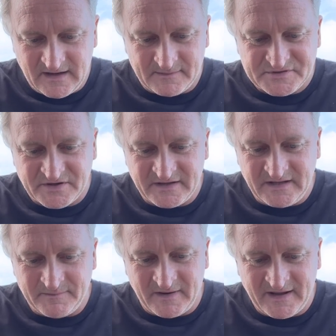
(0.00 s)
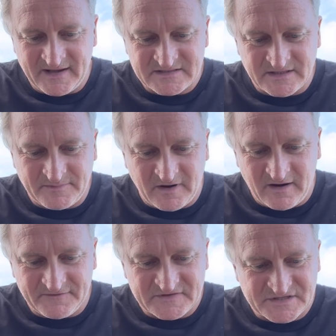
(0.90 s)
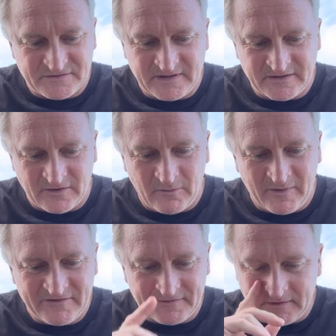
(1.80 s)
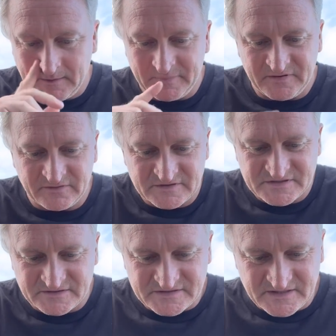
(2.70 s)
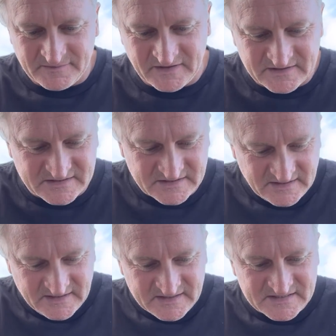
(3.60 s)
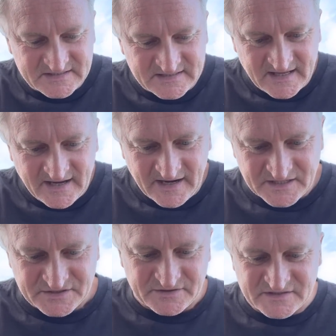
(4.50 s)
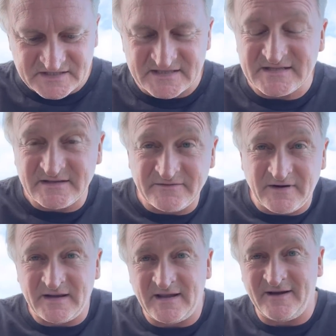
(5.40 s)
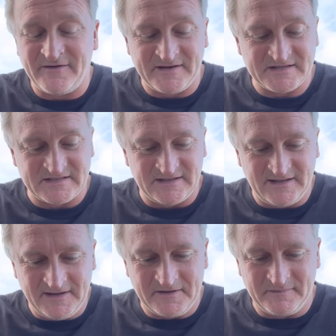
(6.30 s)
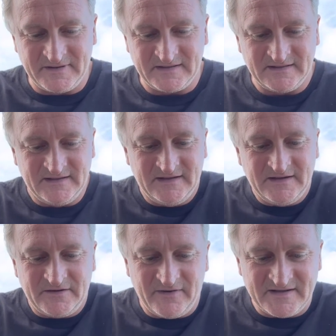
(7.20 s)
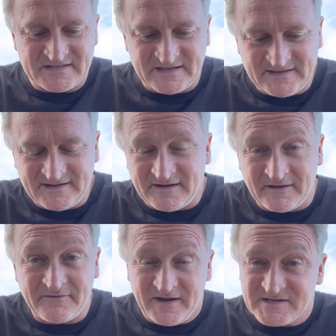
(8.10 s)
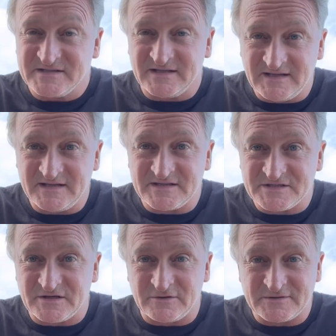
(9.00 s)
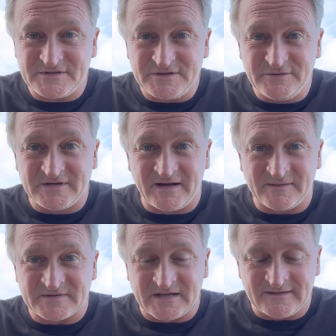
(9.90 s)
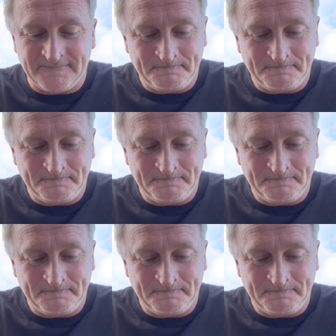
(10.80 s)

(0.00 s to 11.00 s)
trying to keep my hands up off the screen or away from the computer. So something is set extra sensitive right now, and it's a little bit crazy. I have actually deleted the show 2 times now,